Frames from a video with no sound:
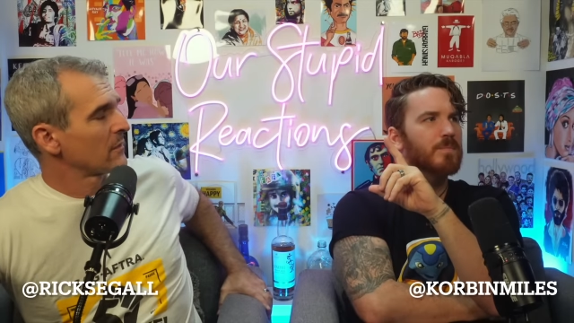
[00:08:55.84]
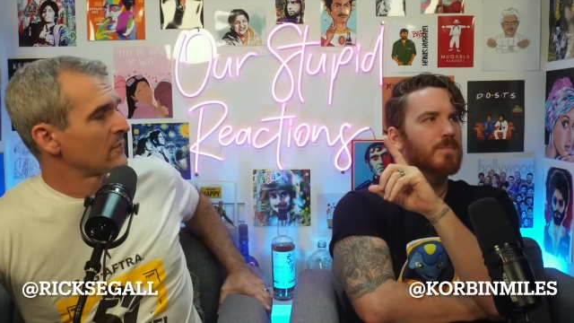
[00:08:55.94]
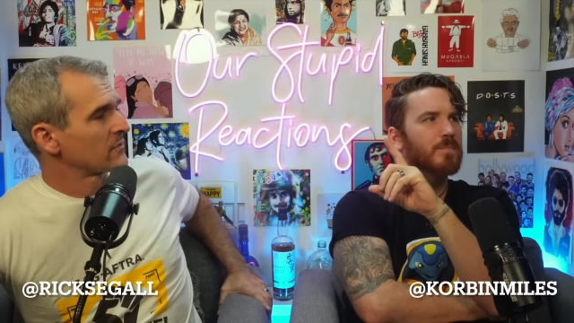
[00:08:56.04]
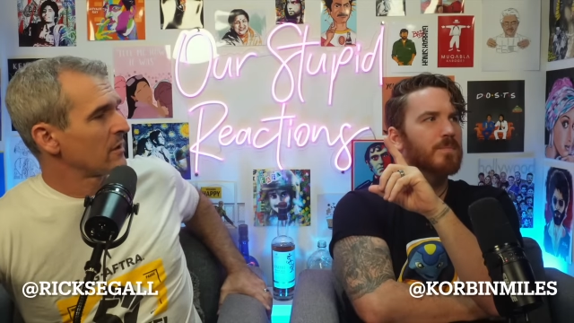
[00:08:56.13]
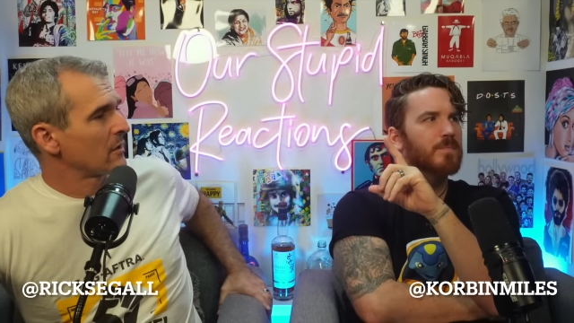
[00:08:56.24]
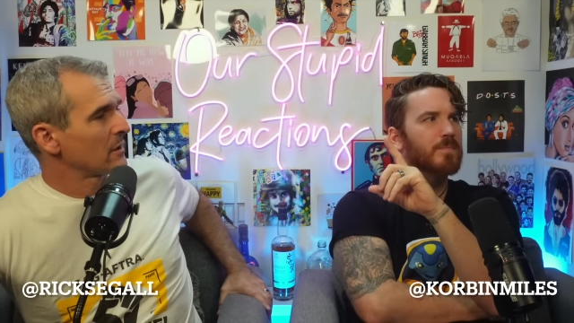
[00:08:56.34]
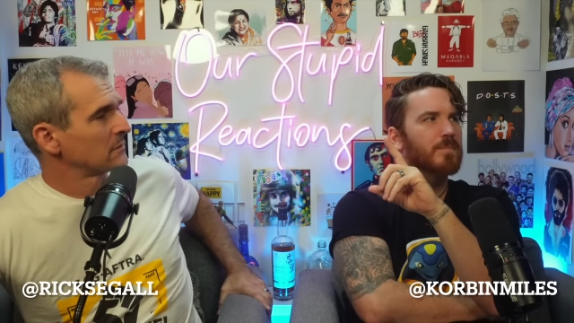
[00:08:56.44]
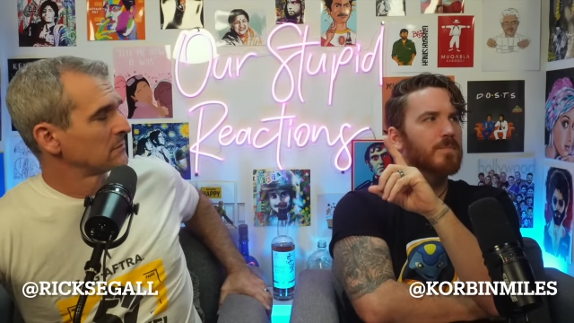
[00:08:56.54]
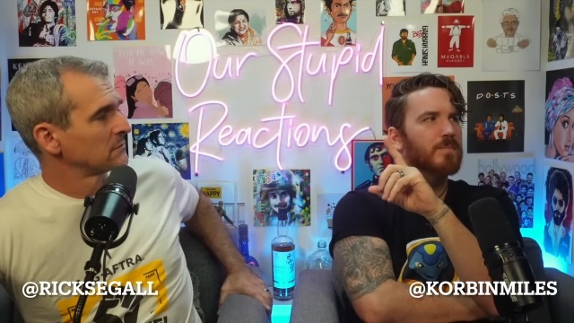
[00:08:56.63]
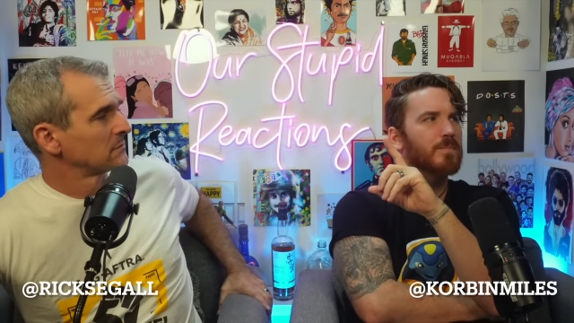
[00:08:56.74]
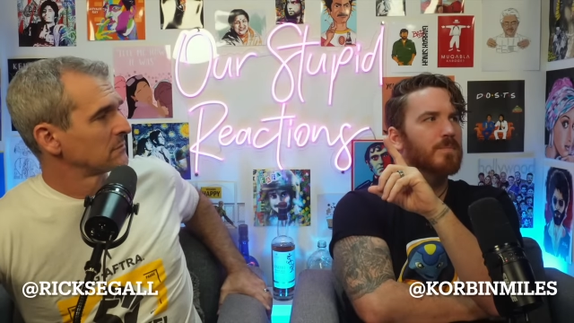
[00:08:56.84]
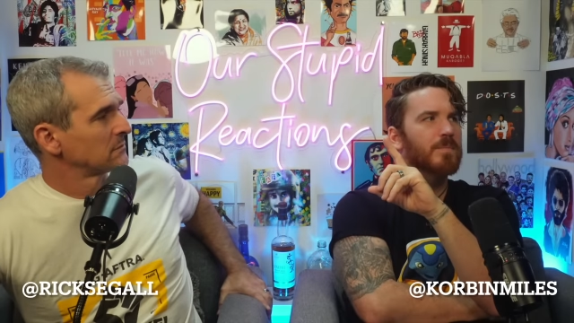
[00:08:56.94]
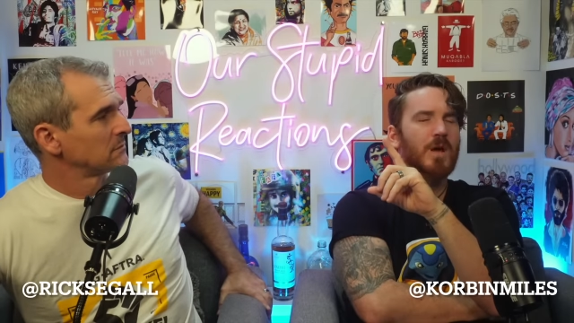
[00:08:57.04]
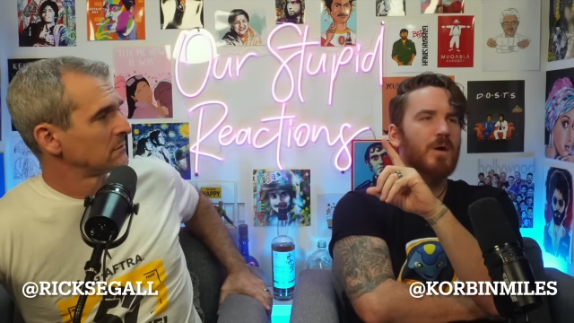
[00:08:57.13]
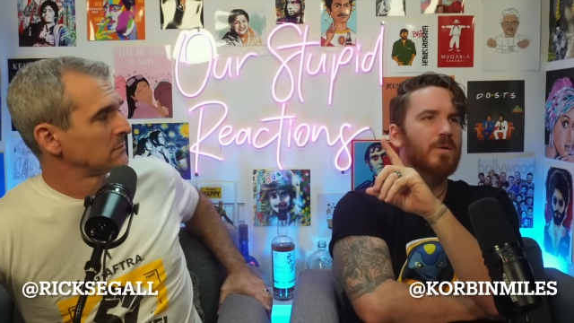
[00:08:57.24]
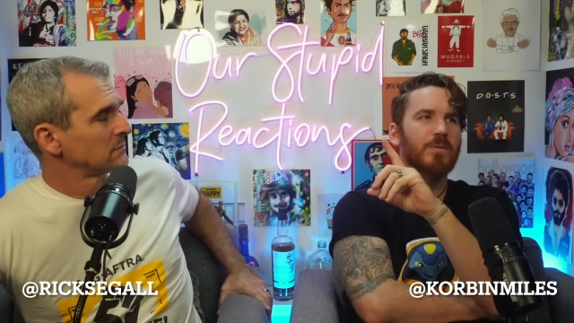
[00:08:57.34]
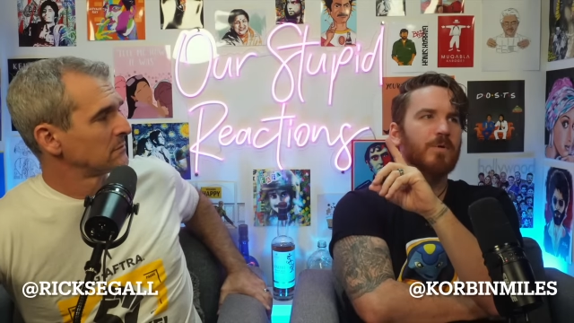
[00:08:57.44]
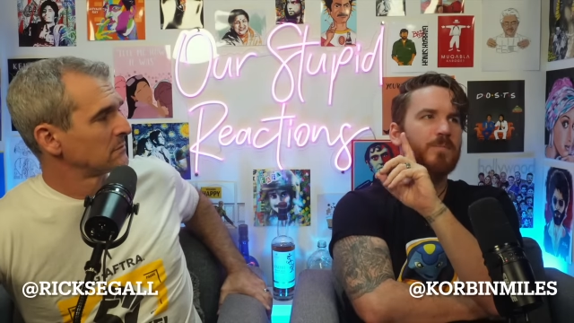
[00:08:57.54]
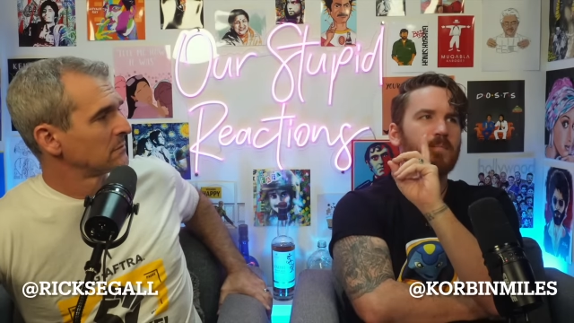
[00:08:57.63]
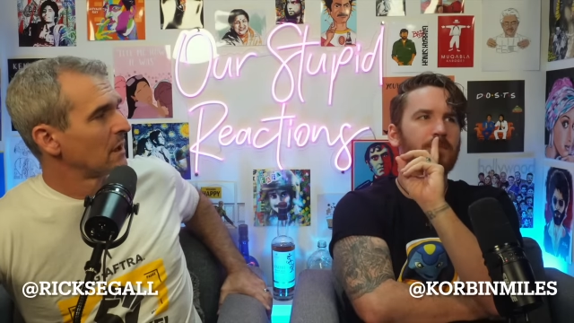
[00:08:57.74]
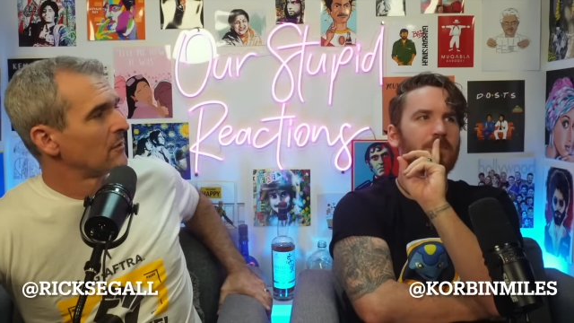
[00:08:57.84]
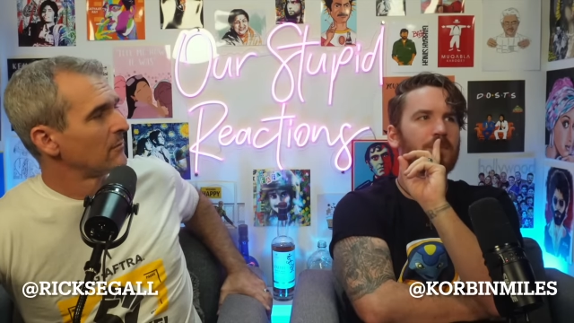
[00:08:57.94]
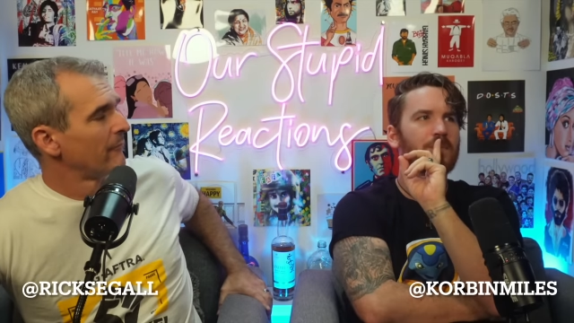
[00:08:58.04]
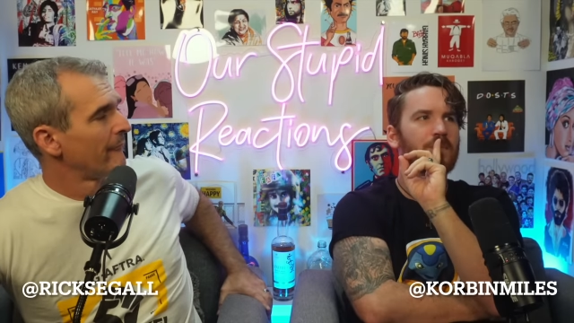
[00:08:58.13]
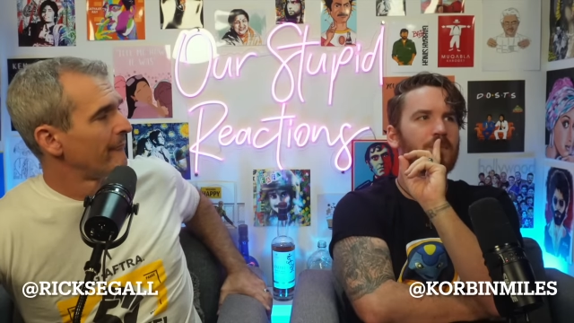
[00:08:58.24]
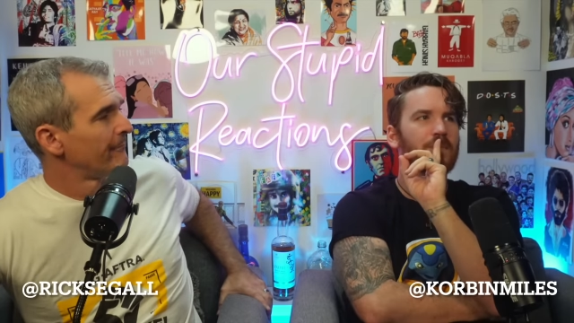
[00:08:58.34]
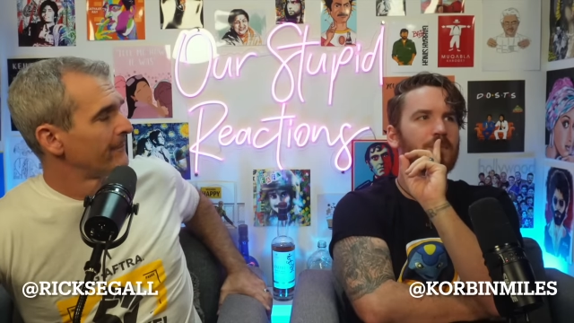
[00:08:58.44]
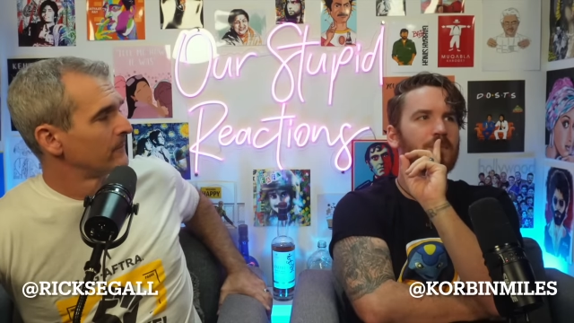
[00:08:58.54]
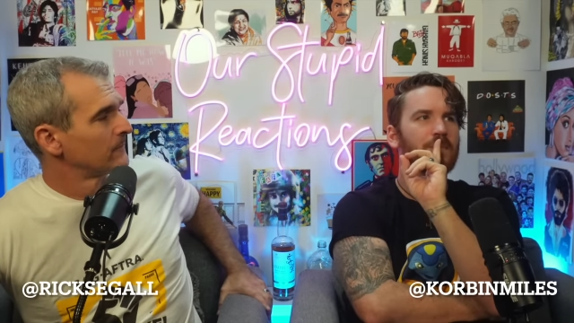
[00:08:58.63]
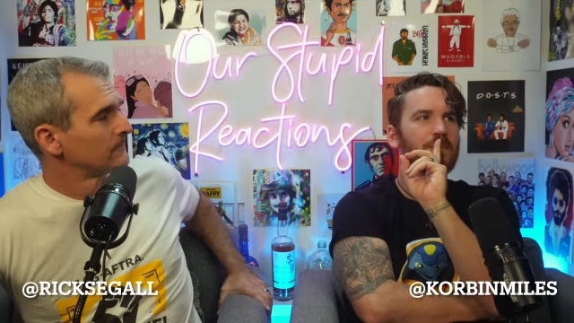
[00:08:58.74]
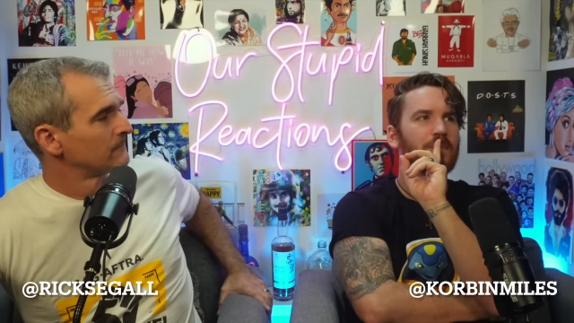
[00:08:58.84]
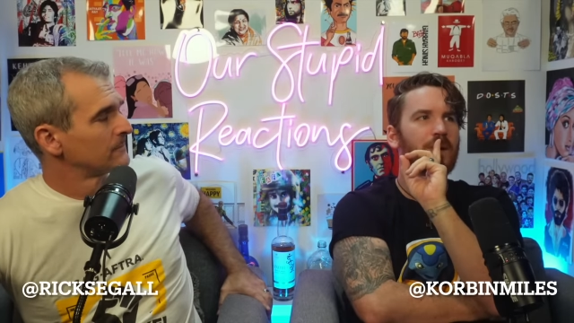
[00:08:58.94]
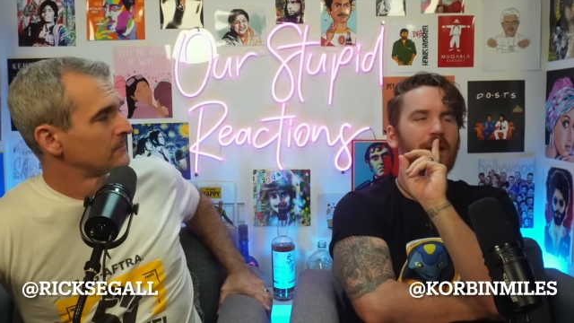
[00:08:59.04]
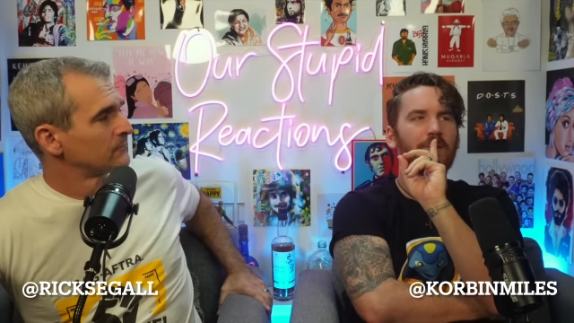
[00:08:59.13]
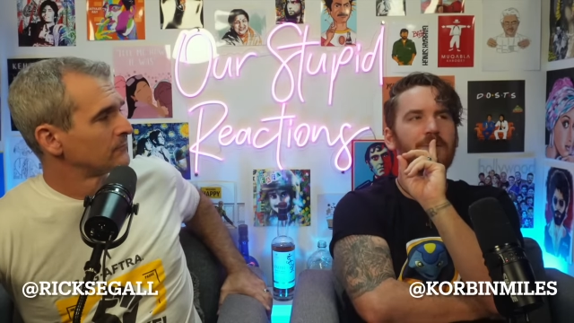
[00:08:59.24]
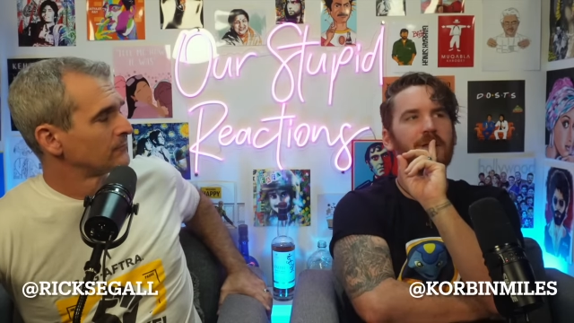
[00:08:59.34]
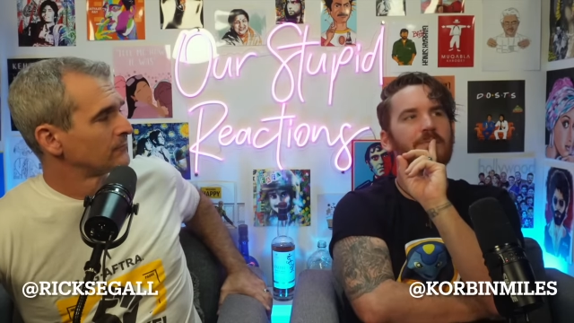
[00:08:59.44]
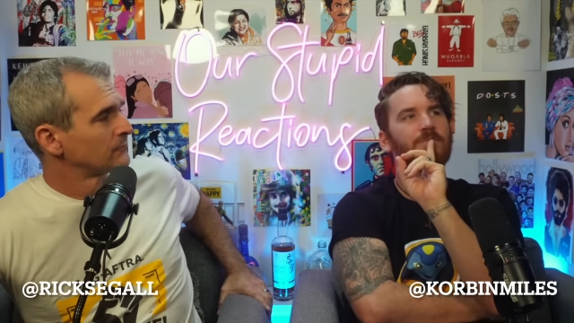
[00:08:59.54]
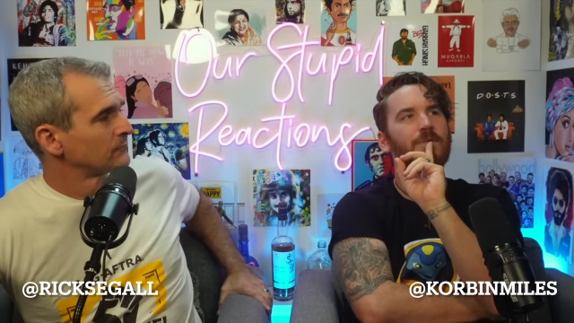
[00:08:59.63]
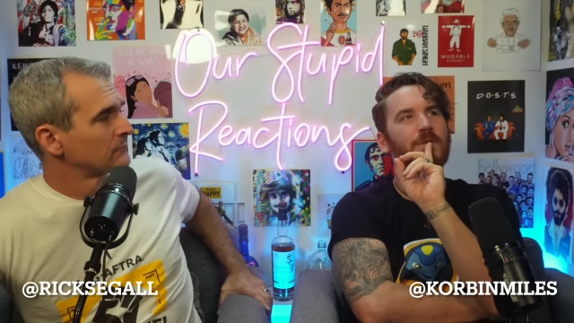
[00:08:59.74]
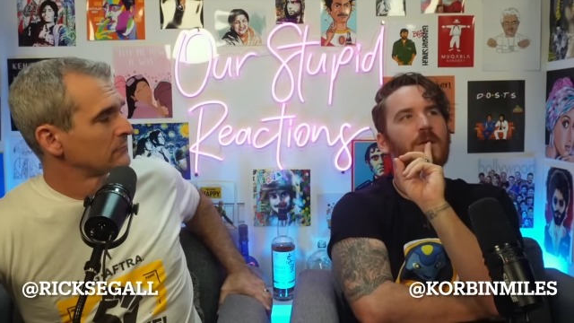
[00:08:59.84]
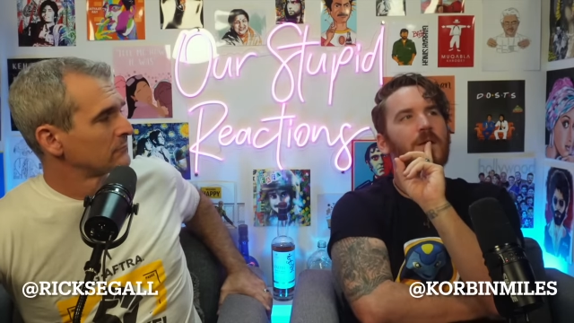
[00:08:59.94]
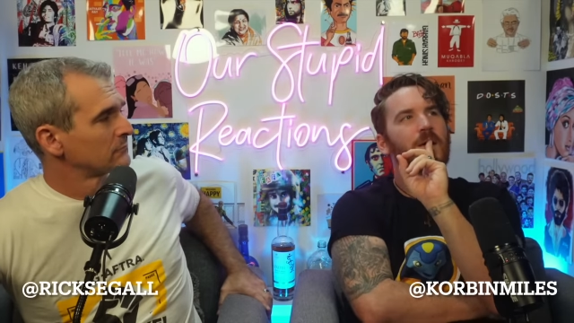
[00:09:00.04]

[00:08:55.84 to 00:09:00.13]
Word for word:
Speaker 1: Virzara? No, it wouldn't. No, I don't think infer.